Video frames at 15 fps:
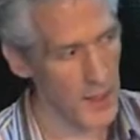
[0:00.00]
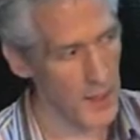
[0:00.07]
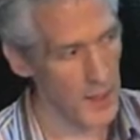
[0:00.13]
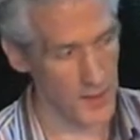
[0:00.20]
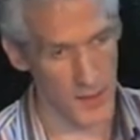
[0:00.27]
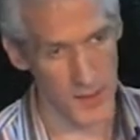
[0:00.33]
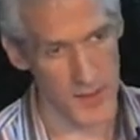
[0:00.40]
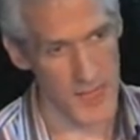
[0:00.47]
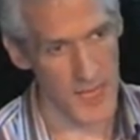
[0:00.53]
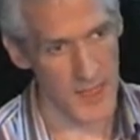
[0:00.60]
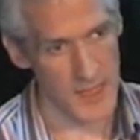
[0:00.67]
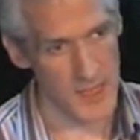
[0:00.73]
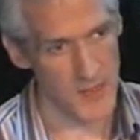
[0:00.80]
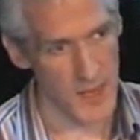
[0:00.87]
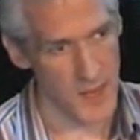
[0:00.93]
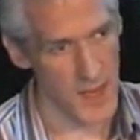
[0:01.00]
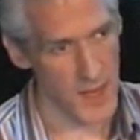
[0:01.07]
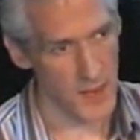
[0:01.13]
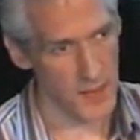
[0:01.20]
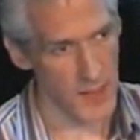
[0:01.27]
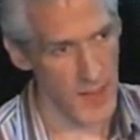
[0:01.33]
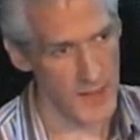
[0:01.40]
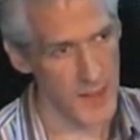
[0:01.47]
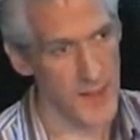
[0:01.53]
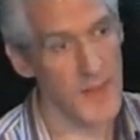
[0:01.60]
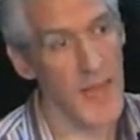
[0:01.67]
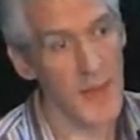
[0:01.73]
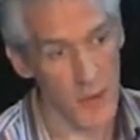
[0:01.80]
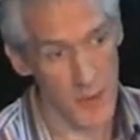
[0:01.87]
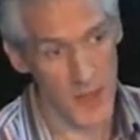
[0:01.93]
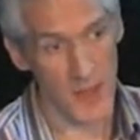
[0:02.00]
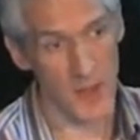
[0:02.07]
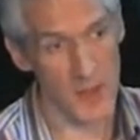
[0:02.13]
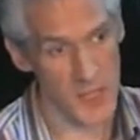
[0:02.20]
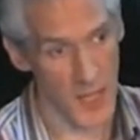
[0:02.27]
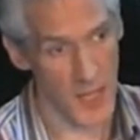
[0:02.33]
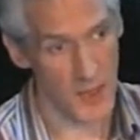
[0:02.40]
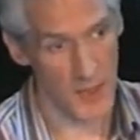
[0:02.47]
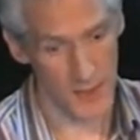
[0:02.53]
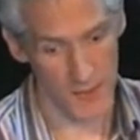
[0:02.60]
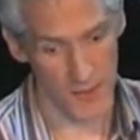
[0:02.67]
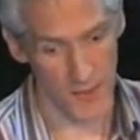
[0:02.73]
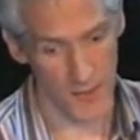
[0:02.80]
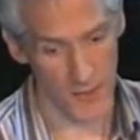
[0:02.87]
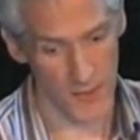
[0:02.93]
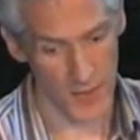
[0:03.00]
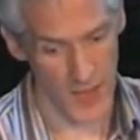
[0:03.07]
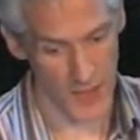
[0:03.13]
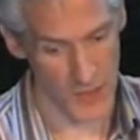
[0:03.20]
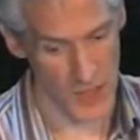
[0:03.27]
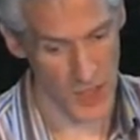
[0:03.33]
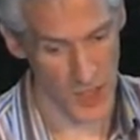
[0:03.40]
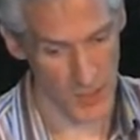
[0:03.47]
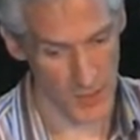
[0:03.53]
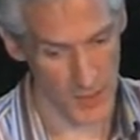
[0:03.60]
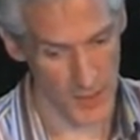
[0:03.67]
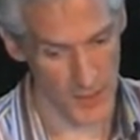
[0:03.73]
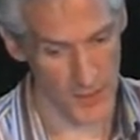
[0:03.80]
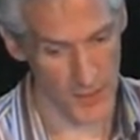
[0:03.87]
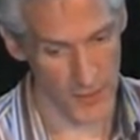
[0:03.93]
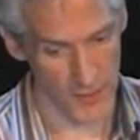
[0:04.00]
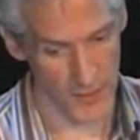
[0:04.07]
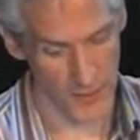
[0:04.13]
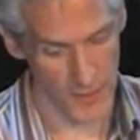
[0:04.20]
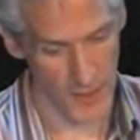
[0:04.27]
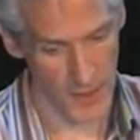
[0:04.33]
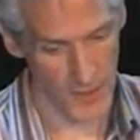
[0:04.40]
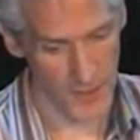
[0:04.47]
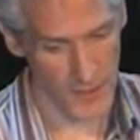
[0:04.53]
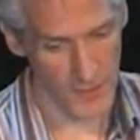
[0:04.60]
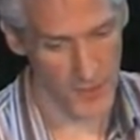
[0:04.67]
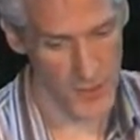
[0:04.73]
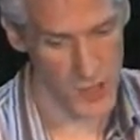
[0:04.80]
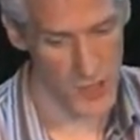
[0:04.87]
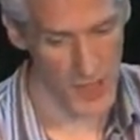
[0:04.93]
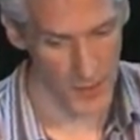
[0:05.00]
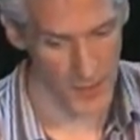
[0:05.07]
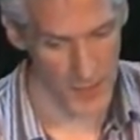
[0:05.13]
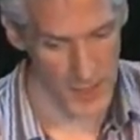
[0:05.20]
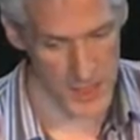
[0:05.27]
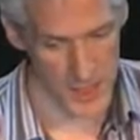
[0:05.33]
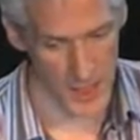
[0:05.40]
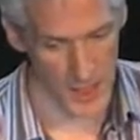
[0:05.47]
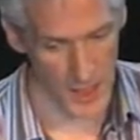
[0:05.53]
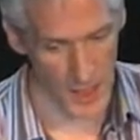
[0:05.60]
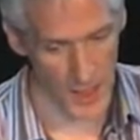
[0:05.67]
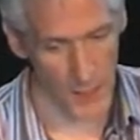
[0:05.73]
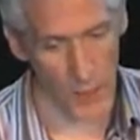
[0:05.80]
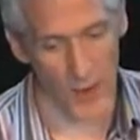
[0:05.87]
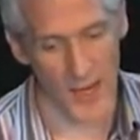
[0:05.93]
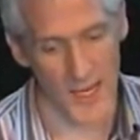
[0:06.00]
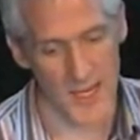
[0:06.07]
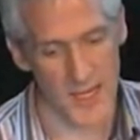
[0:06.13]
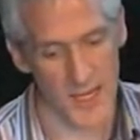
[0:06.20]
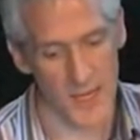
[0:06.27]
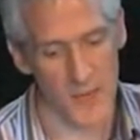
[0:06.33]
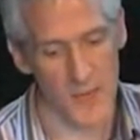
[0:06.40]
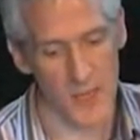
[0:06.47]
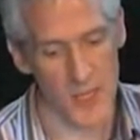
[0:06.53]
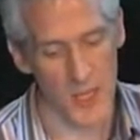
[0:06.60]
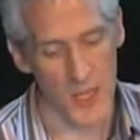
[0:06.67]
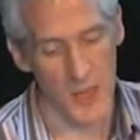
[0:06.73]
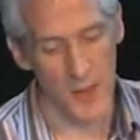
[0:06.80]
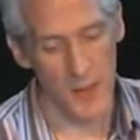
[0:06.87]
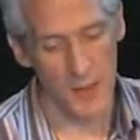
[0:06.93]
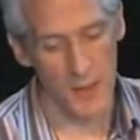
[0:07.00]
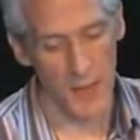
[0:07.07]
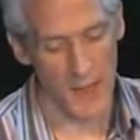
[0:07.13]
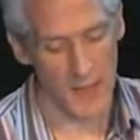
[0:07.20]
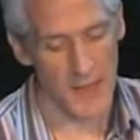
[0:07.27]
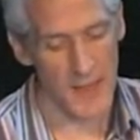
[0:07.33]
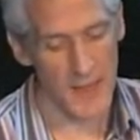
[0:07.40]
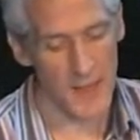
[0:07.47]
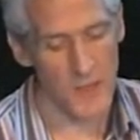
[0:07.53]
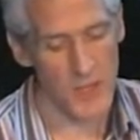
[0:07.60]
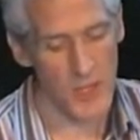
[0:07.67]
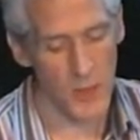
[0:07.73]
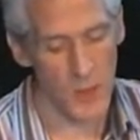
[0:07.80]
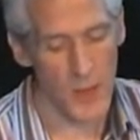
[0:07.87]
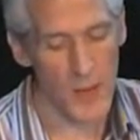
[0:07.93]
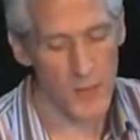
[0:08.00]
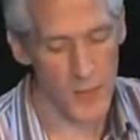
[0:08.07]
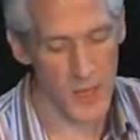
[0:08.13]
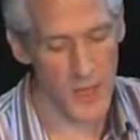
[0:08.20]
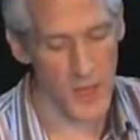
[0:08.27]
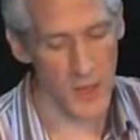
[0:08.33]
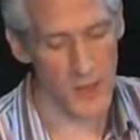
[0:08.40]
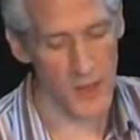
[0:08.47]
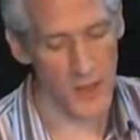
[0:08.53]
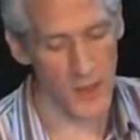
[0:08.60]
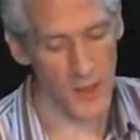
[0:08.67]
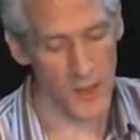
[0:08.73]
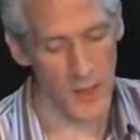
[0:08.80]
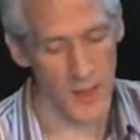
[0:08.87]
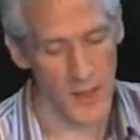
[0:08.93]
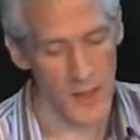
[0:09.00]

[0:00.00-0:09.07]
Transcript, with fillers: or other dialects of ML, and that they would be a good target for, for F sharp and for, um, for generics. And um, whereas he was, I think he was aware pretty early on